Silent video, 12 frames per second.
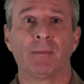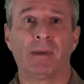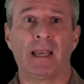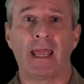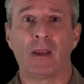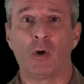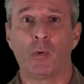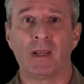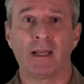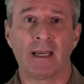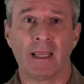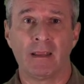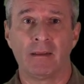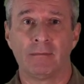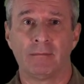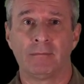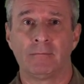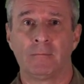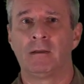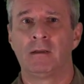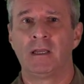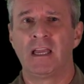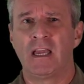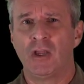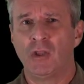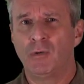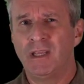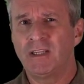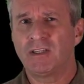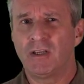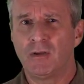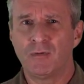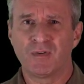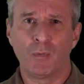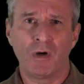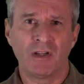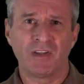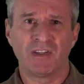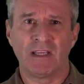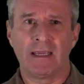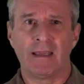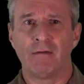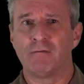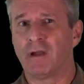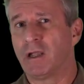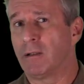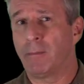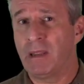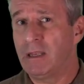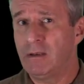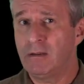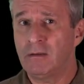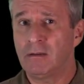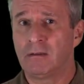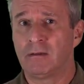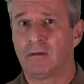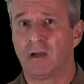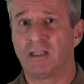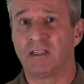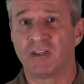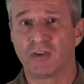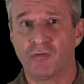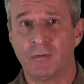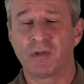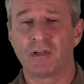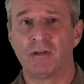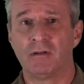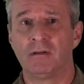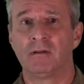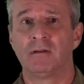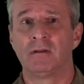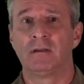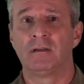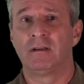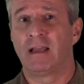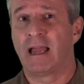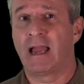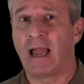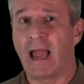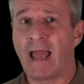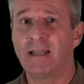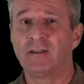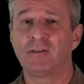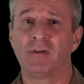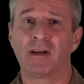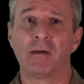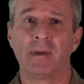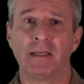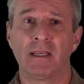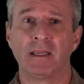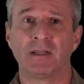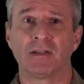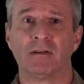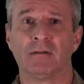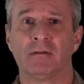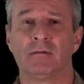plan quickly. You need to use words to give an opinion, a description, and a recommendation.